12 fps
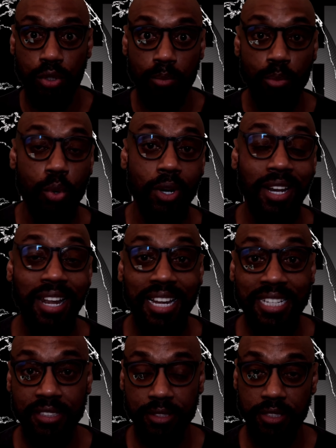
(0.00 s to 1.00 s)
more
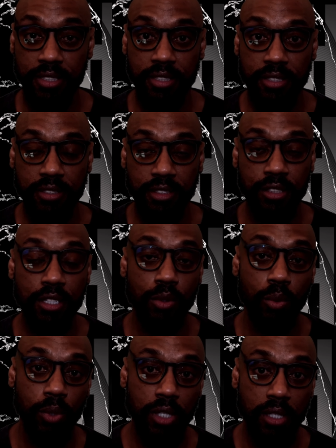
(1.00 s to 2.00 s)
likely is going
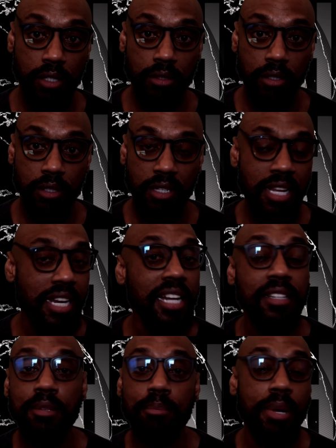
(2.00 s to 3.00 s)
to win. It
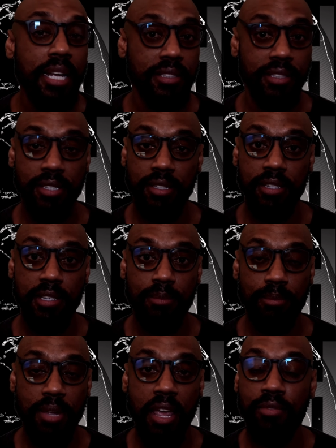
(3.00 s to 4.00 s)
ain't the best team
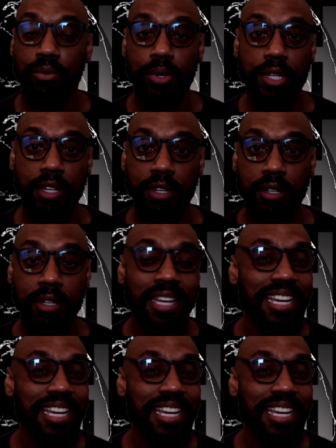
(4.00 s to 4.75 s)
every year.